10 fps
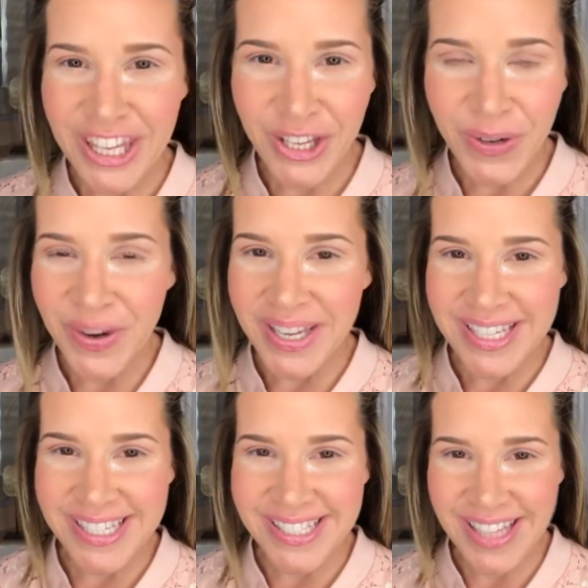Here
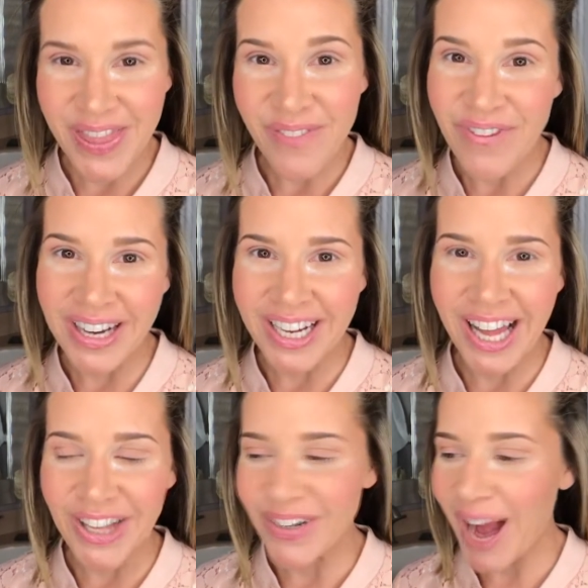is the fun
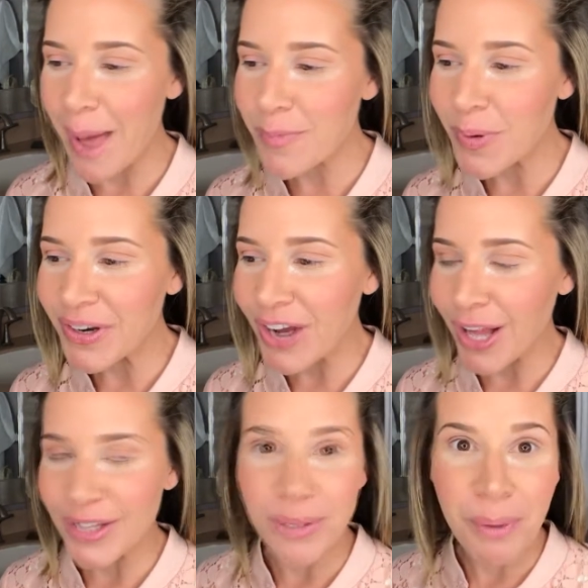color. I'm going to call
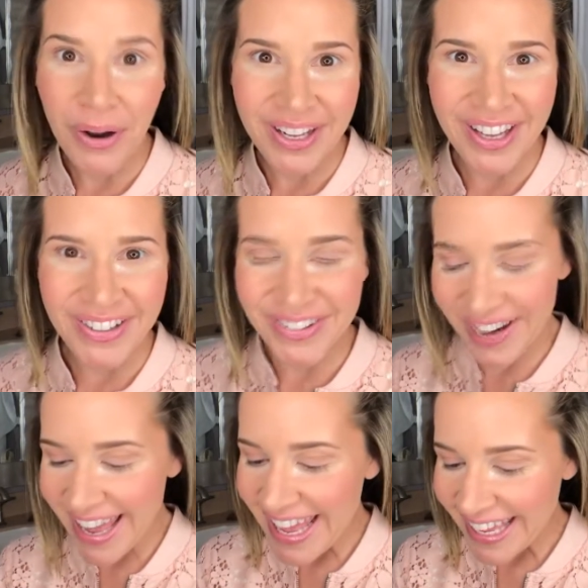it the party color.
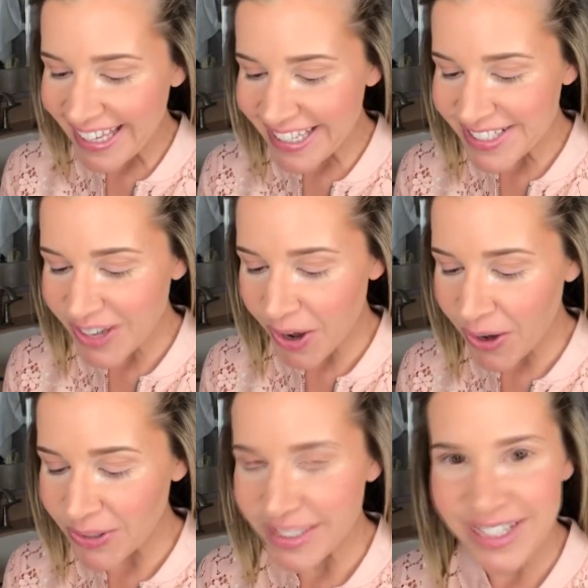It is
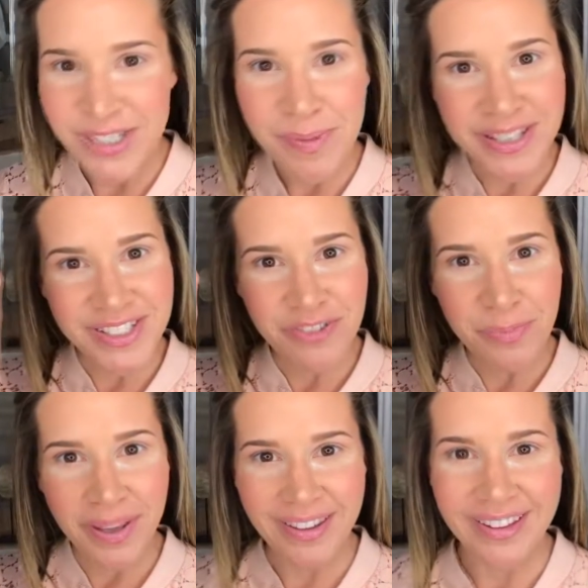called Expensive
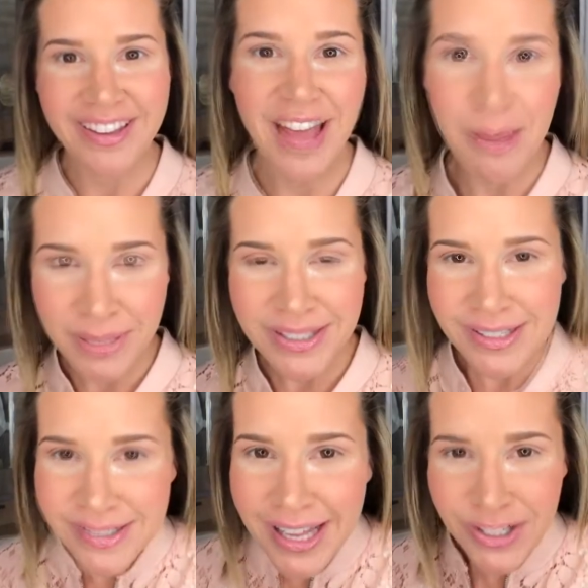Pink. I mean,
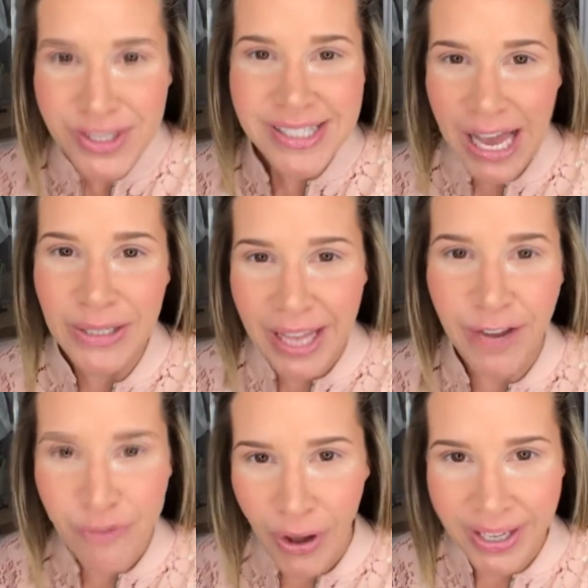doesn't that just sound like
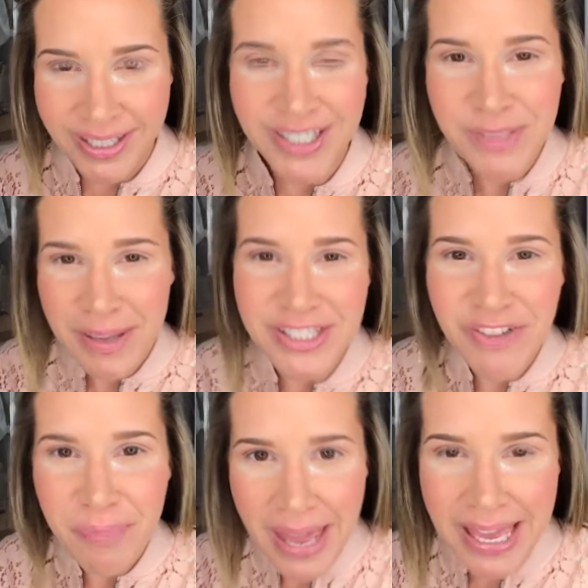fun? Expensive
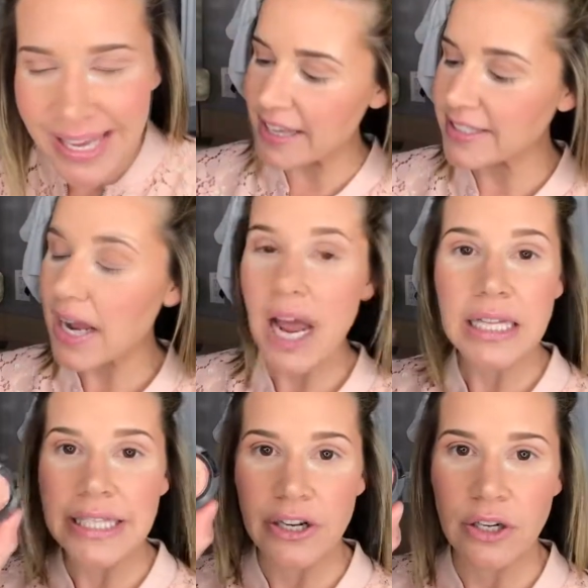pink. It's not
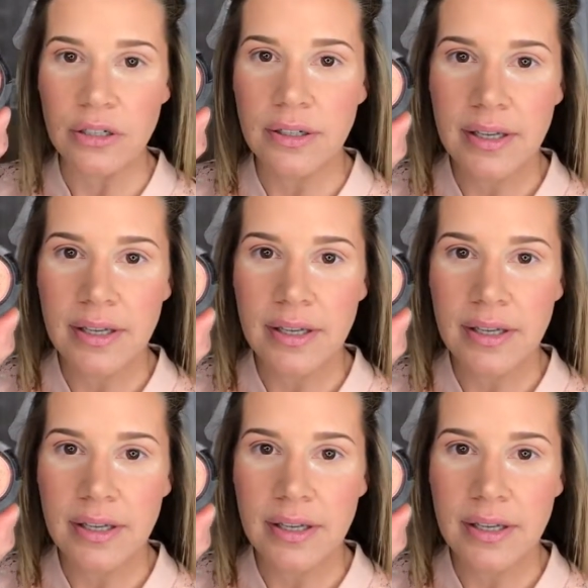glitter.